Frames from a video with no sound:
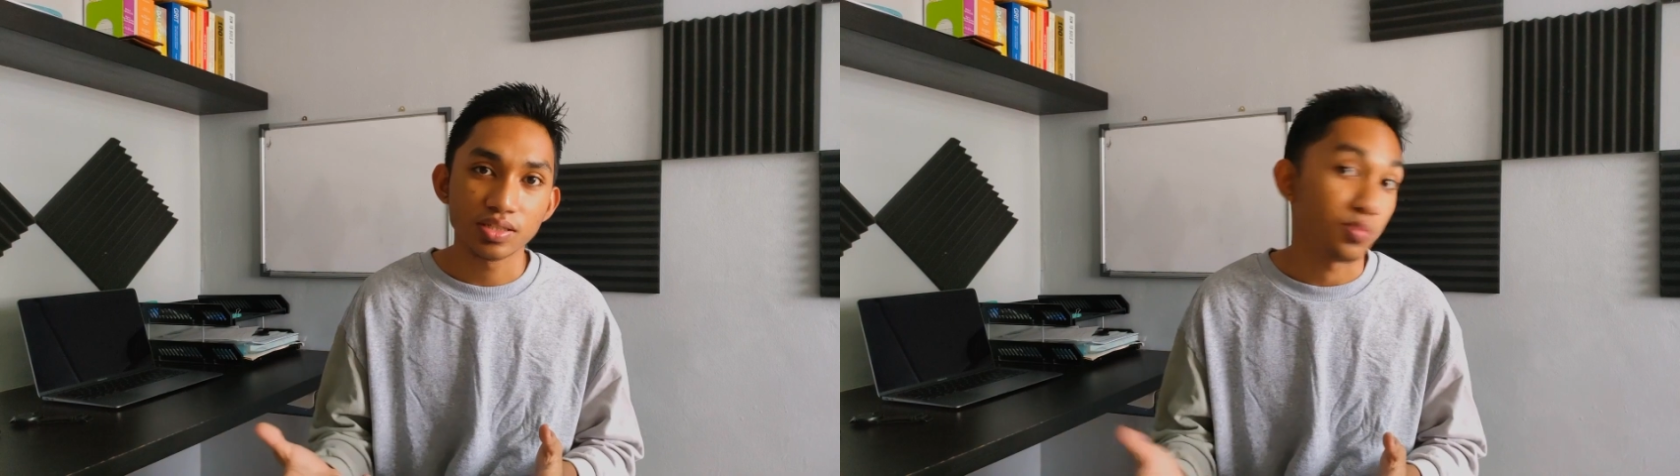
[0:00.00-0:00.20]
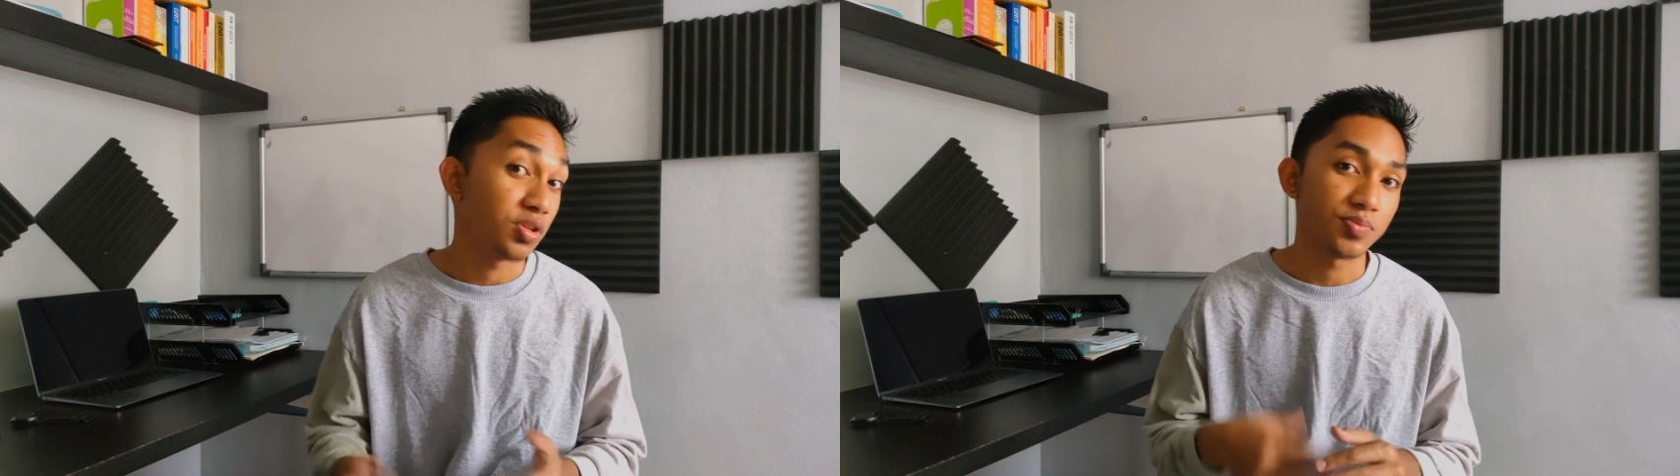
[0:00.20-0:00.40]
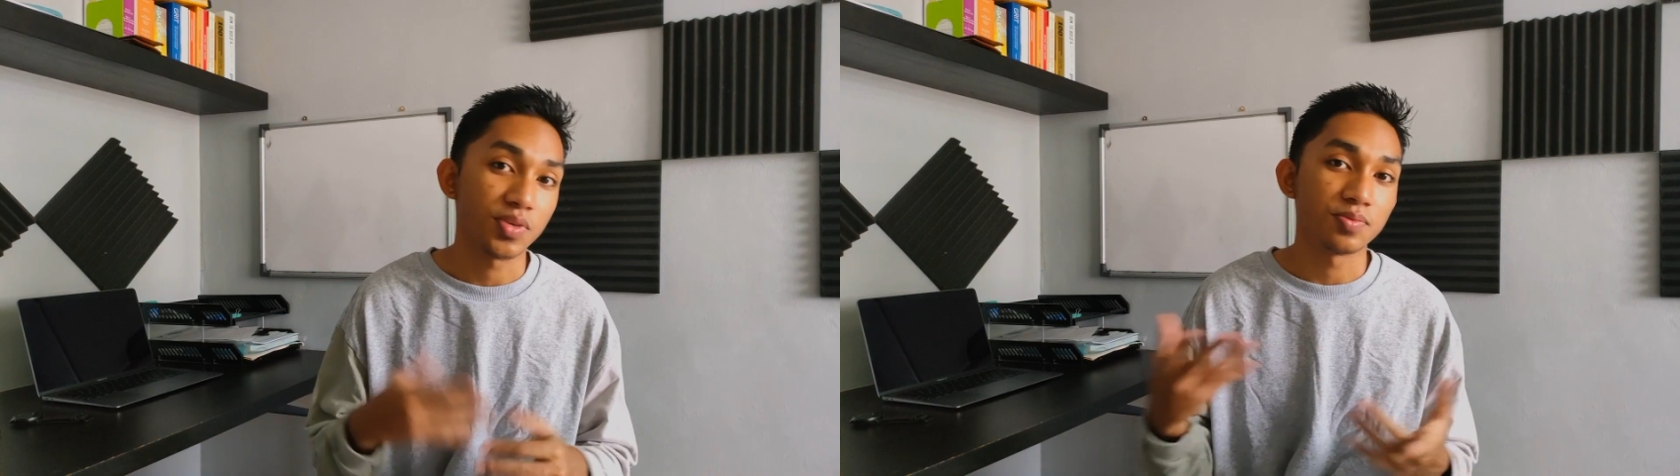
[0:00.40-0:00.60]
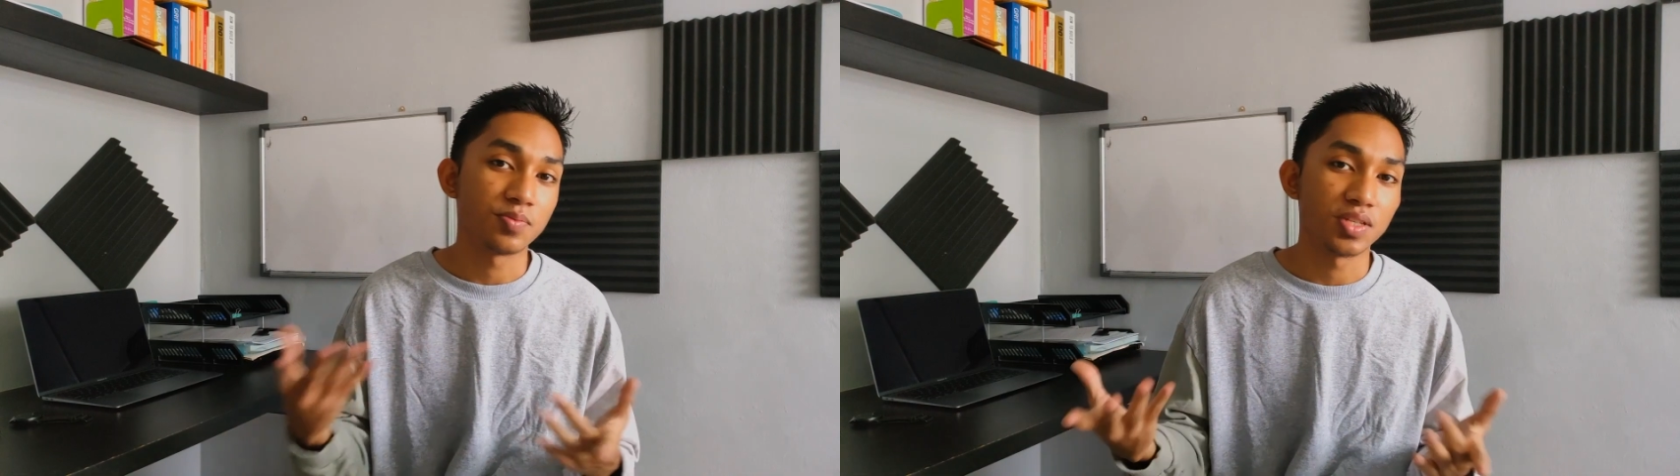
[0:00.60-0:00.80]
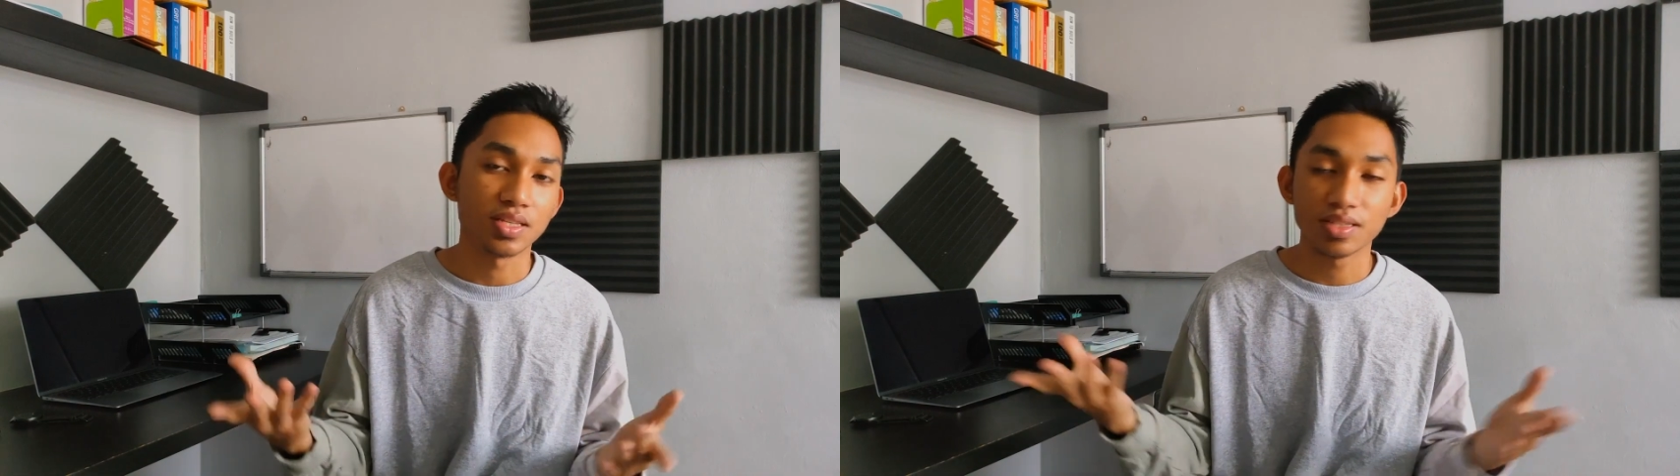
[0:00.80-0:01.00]
project
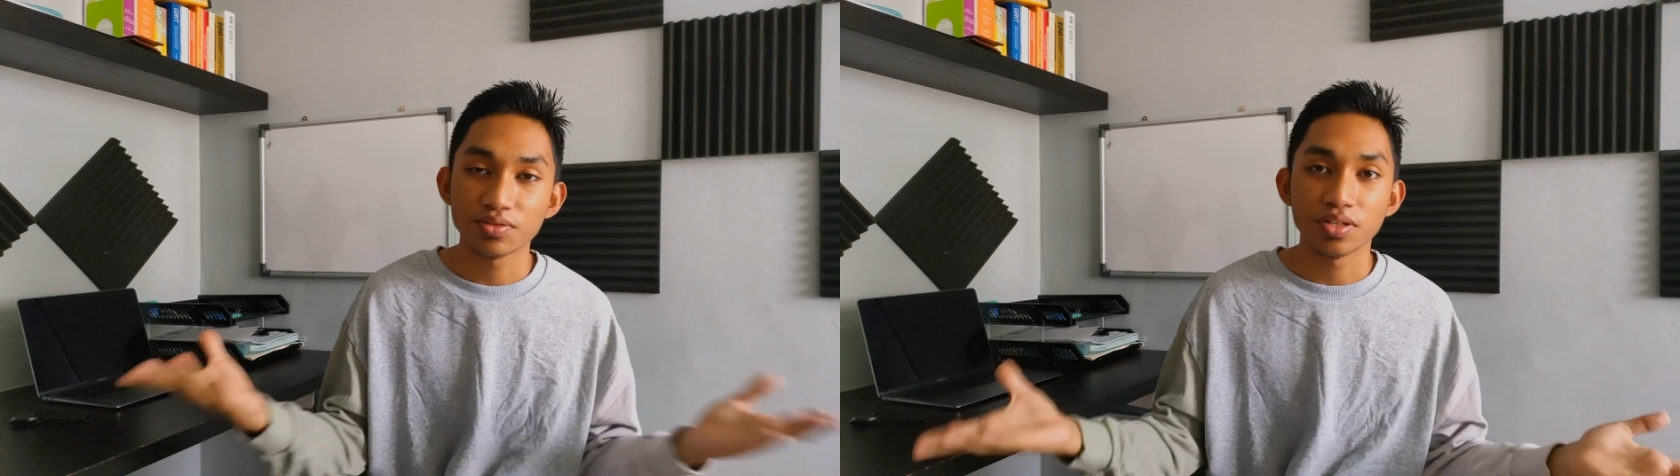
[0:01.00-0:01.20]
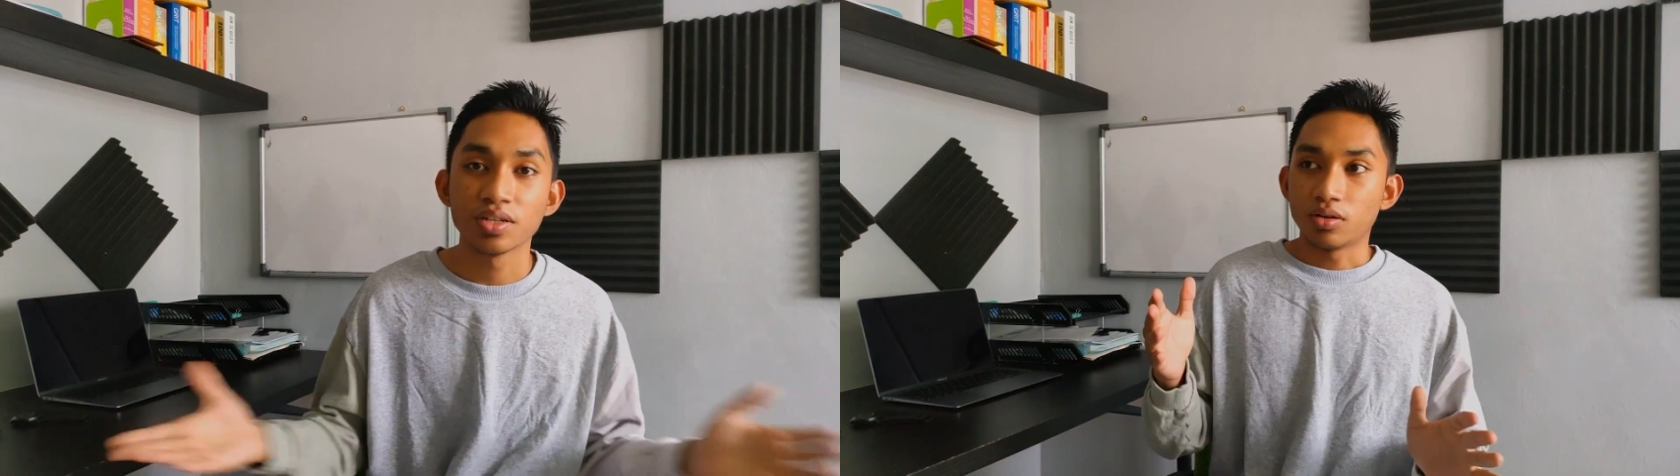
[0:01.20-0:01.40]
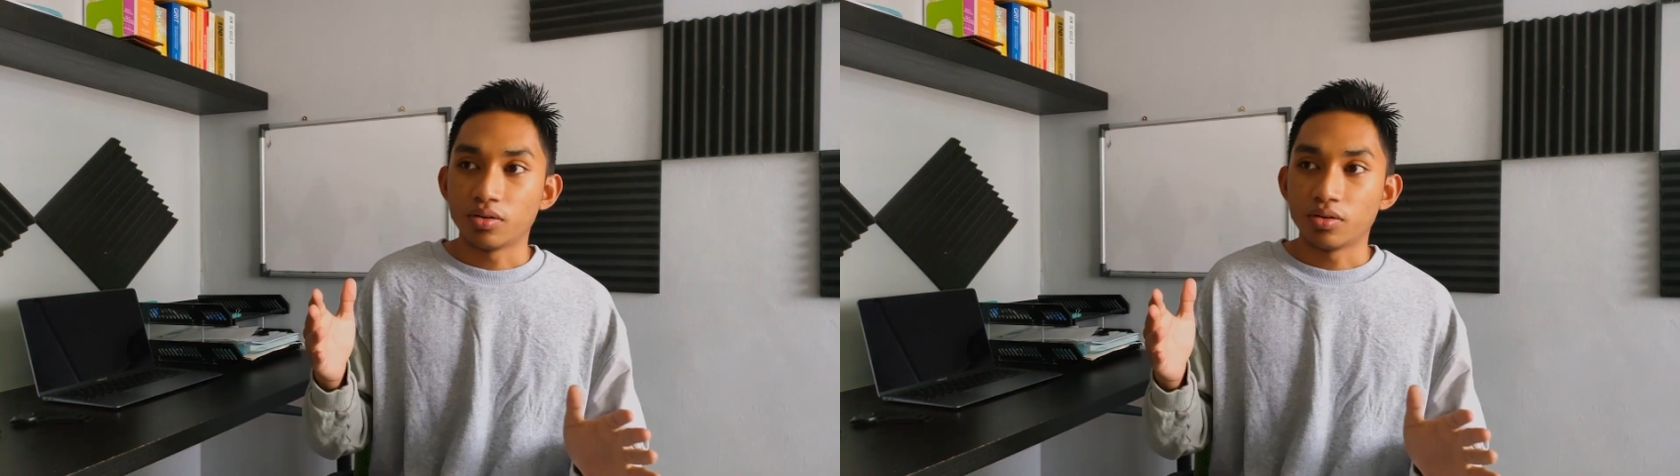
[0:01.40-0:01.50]
management, etc.